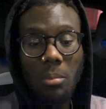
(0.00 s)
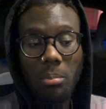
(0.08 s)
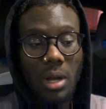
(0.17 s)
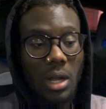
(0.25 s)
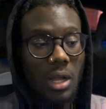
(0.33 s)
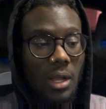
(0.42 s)

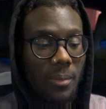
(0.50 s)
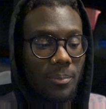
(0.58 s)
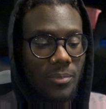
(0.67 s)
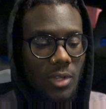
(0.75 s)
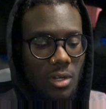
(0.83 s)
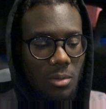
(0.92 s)
But
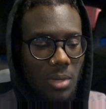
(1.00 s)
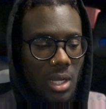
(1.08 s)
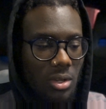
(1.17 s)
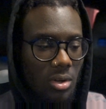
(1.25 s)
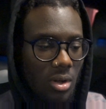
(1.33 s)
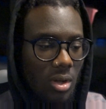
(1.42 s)
oh
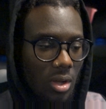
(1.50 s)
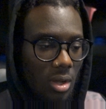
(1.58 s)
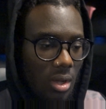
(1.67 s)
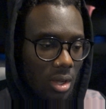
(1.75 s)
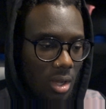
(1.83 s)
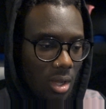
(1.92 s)
my
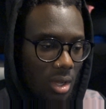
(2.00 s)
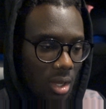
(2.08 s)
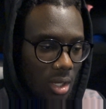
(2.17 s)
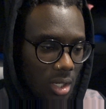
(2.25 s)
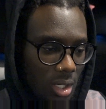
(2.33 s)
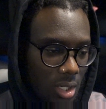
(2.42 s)

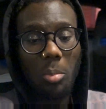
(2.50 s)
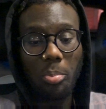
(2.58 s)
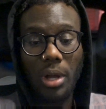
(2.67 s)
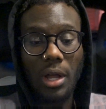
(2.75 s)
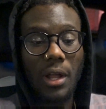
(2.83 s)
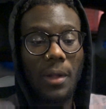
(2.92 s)
god.
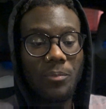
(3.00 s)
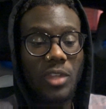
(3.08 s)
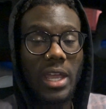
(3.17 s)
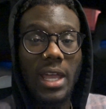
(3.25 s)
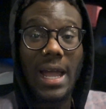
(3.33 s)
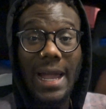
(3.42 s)
But
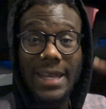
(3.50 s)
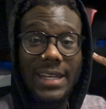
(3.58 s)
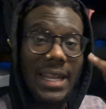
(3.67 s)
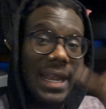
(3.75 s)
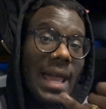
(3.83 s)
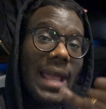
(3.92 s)
yeah, I need
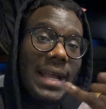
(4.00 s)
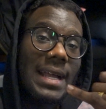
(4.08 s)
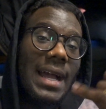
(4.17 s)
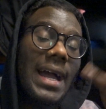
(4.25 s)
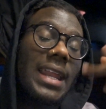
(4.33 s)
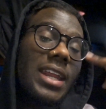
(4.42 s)
a
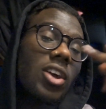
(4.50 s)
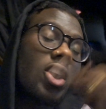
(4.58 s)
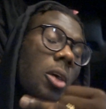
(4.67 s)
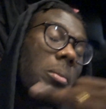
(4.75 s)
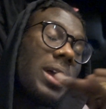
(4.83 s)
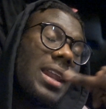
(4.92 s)
like, I need a
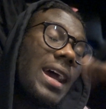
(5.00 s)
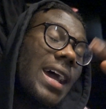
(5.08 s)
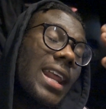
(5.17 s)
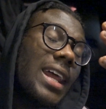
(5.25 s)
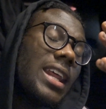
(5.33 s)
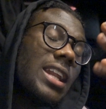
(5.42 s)
comment,
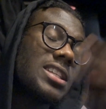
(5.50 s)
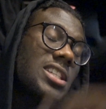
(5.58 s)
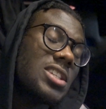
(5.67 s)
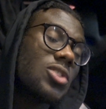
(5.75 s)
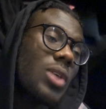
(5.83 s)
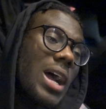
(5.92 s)
and I need a
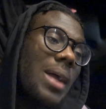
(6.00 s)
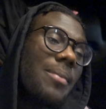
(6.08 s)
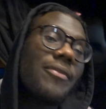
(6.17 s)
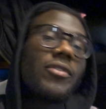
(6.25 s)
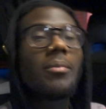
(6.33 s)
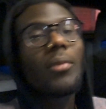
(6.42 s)
subscribe
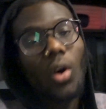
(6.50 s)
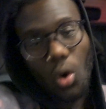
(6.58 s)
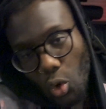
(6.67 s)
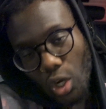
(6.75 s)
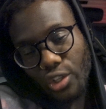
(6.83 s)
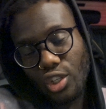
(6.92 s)
from
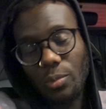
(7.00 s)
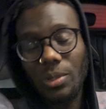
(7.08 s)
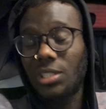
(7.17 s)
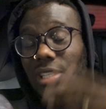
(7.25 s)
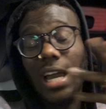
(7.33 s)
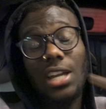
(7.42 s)
all of you,
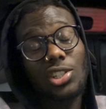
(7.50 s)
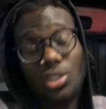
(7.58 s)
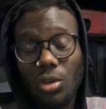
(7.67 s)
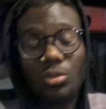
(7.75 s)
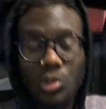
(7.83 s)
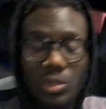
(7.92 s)
because I just
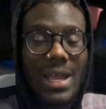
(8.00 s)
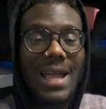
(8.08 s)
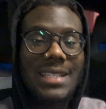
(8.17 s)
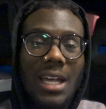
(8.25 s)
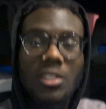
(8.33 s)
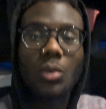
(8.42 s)
told you
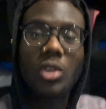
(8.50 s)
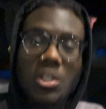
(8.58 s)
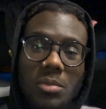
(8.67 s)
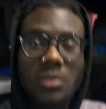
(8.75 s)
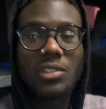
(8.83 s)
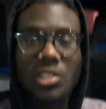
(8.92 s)
guys how to watch
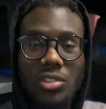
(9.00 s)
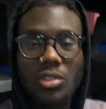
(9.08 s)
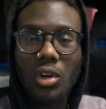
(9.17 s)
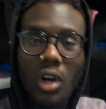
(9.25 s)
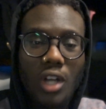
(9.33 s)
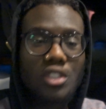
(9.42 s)
movies in
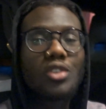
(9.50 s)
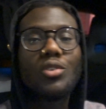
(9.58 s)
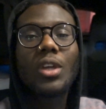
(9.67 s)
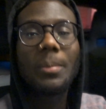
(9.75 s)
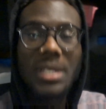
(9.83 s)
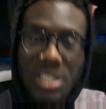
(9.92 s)
your car. So
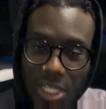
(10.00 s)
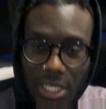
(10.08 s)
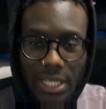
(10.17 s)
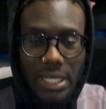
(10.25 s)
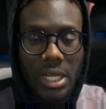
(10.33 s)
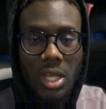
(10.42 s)
you can be
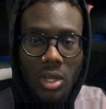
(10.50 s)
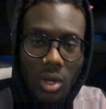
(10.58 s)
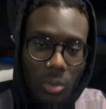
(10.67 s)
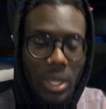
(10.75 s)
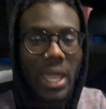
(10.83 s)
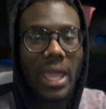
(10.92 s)
chilling,
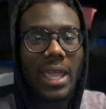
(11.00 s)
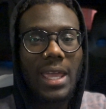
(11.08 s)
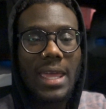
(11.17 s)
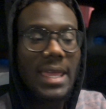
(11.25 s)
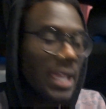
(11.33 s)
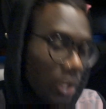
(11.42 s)
okay,
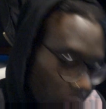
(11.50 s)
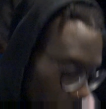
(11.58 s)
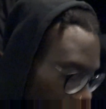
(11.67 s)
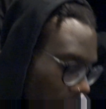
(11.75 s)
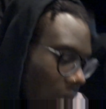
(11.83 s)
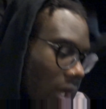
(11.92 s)
in your
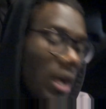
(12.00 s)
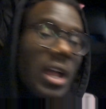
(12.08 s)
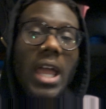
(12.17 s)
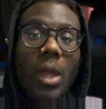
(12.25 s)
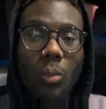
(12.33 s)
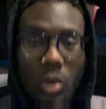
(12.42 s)
car
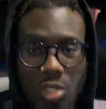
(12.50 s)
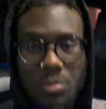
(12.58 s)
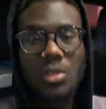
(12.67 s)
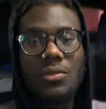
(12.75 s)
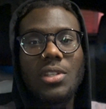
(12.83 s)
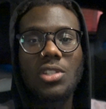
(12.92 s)
and watch
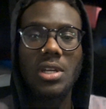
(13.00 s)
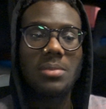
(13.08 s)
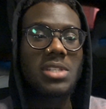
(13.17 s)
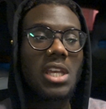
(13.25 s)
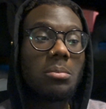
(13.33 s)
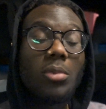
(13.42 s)
movies, you know what
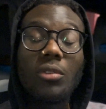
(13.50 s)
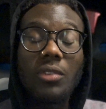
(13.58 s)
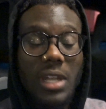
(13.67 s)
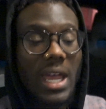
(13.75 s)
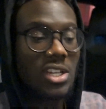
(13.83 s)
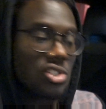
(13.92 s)
I'm saying? Movie
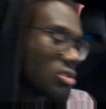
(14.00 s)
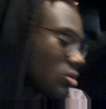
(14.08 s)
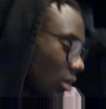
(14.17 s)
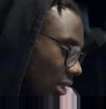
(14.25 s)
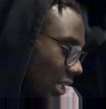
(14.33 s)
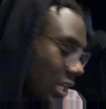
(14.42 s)
nights just
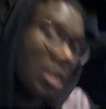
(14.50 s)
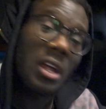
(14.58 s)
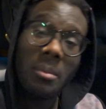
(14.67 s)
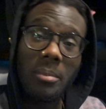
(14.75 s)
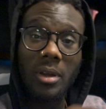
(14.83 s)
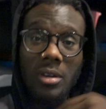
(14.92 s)
got lit
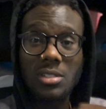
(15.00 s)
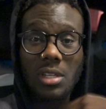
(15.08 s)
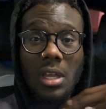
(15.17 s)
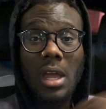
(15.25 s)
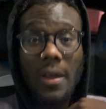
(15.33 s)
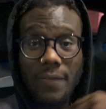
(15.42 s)
because
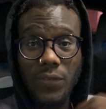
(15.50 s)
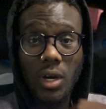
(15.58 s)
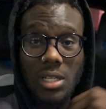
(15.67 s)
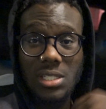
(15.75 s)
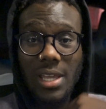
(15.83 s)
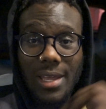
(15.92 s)
of
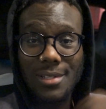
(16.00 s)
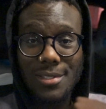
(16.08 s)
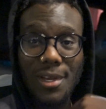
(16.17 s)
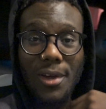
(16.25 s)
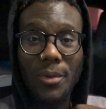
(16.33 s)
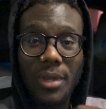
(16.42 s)
Fast
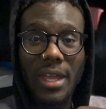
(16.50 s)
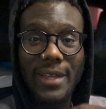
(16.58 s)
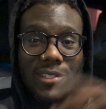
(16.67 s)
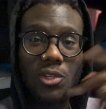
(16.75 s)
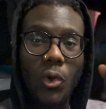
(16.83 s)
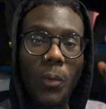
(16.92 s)
KXR,
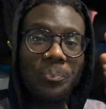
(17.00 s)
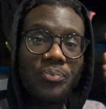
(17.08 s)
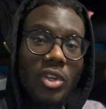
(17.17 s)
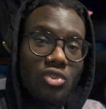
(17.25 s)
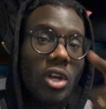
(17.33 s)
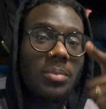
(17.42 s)
okay? So
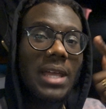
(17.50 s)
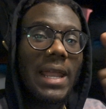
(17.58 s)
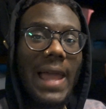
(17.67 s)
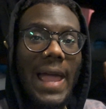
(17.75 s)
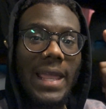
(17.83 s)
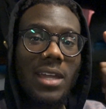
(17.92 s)
drop that
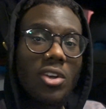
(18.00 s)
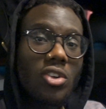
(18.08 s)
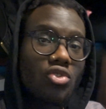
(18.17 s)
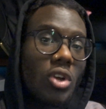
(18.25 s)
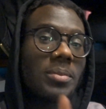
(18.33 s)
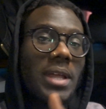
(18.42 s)
like,
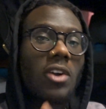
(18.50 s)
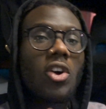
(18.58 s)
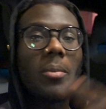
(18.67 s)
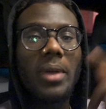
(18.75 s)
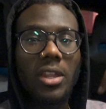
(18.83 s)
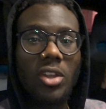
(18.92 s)
drop that
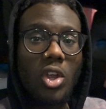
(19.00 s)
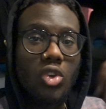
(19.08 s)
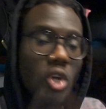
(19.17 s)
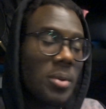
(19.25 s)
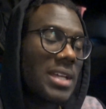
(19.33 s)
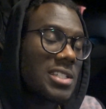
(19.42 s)
comment,
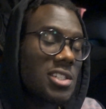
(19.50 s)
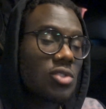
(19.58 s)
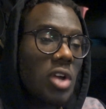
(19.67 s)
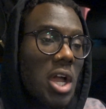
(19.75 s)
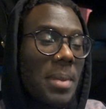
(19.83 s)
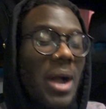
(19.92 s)
drop that
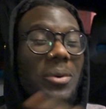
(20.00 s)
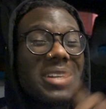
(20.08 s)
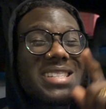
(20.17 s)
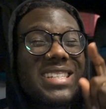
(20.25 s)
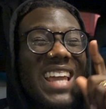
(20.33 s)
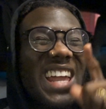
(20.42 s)
subscribe. I want
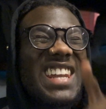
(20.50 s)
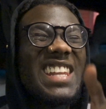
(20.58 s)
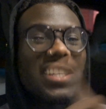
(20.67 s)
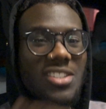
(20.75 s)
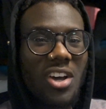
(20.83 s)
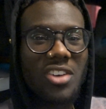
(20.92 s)
to see at
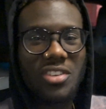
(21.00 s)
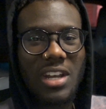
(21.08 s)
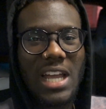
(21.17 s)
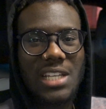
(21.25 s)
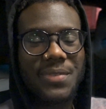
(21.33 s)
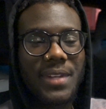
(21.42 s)
least 100
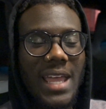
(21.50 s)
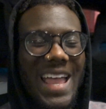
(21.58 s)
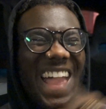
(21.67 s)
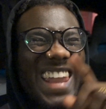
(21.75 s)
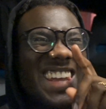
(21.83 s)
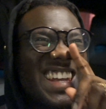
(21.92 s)
likes for that.
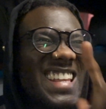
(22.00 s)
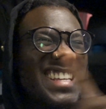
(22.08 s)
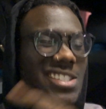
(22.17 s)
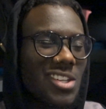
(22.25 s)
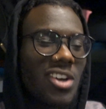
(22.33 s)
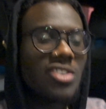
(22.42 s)
At
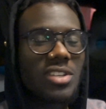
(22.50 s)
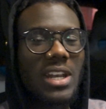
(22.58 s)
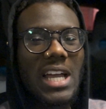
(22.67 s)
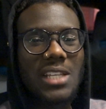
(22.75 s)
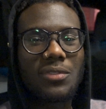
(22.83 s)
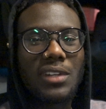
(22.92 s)
least 100
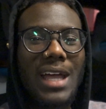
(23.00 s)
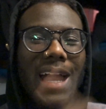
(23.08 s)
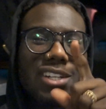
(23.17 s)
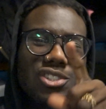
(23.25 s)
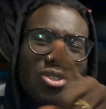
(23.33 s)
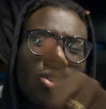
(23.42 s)
likes for that.
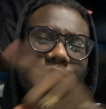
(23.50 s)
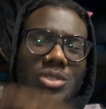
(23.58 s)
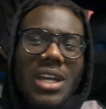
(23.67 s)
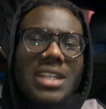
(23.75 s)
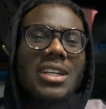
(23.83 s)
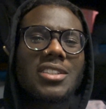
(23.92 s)
I just told you
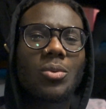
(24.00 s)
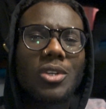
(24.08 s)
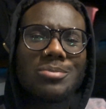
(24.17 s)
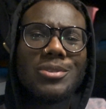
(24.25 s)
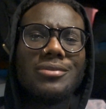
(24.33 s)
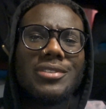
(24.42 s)
guys how to
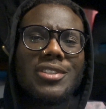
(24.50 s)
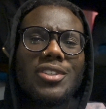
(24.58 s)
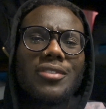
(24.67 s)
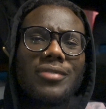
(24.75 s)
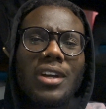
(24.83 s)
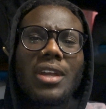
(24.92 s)
watch movies in
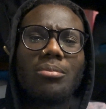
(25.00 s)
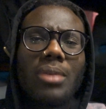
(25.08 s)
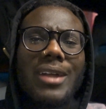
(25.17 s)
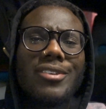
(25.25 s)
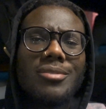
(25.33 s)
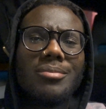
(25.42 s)
your fucking
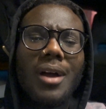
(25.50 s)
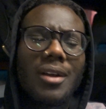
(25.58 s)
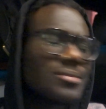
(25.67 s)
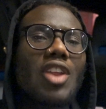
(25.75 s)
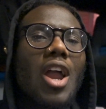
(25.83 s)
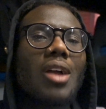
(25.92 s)
brand new Merc.
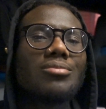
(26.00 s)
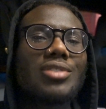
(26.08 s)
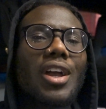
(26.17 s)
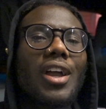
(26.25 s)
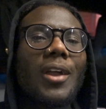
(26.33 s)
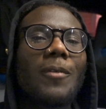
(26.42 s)
You know what I'm
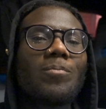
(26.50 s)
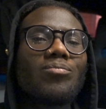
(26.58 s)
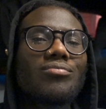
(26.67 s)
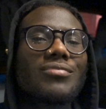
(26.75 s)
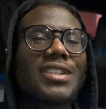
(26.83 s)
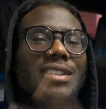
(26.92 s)
saying?
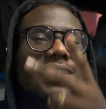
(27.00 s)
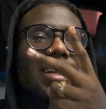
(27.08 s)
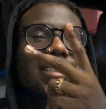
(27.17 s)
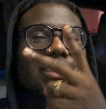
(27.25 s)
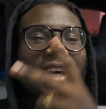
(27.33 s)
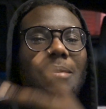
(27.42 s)

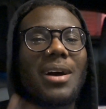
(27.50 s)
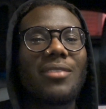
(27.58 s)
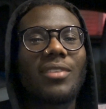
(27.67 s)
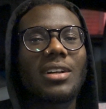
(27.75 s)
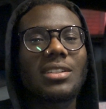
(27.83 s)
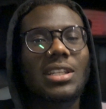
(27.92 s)
That's it. I'm
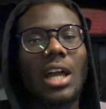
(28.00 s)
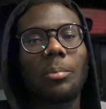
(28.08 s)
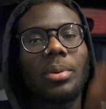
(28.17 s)
out, Fast Gang.